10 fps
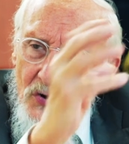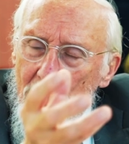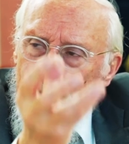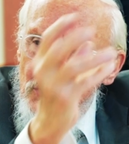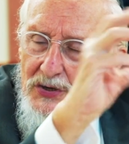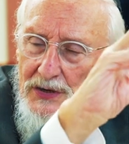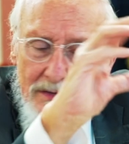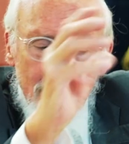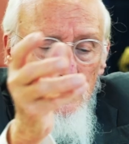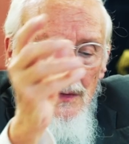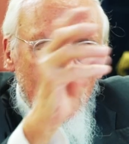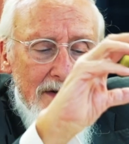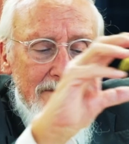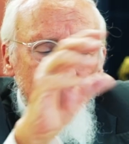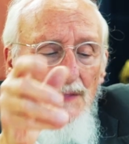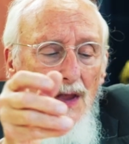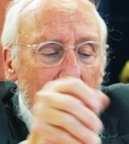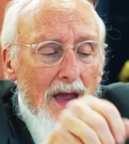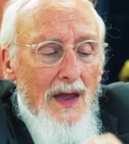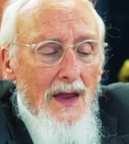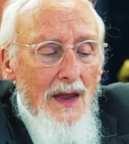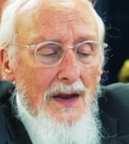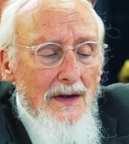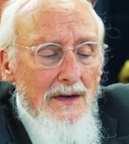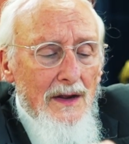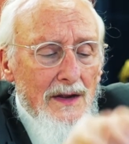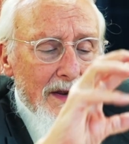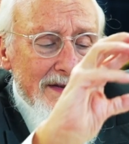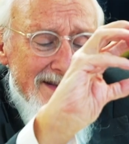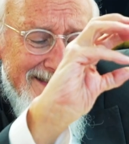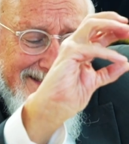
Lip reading: question, right? And it's a